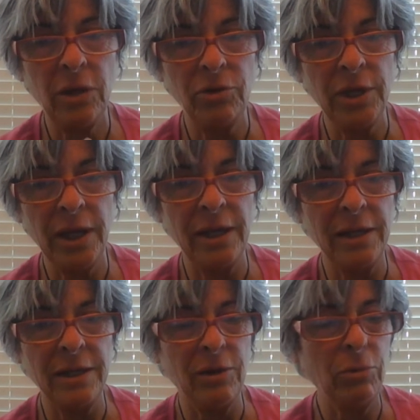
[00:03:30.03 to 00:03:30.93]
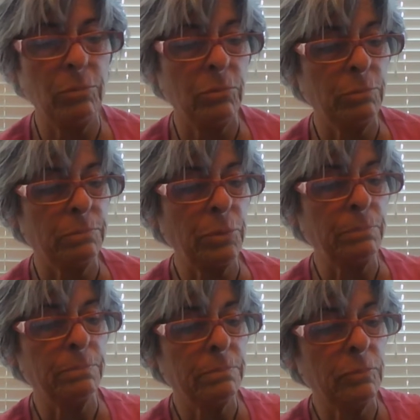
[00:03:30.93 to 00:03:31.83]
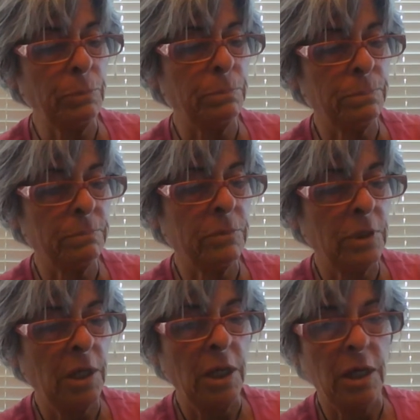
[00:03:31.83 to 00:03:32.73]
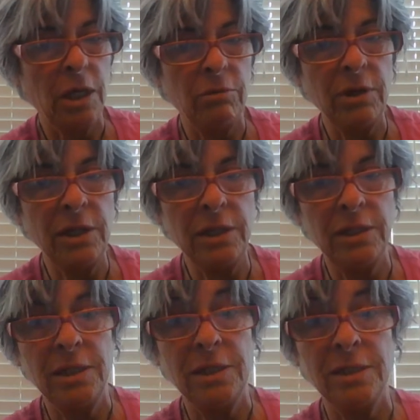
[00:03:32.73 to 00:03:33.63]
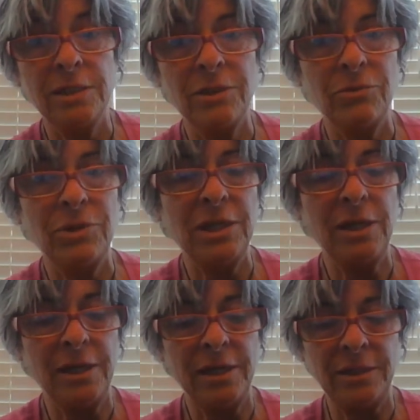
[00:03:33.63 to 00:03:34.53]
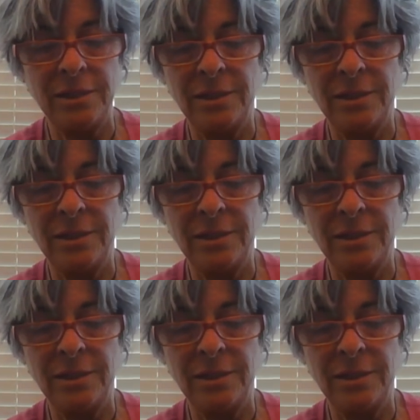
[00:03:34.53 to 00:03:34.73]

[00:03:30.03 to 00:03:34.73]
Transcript: Okay. Oh, boop, boop. All right. So we got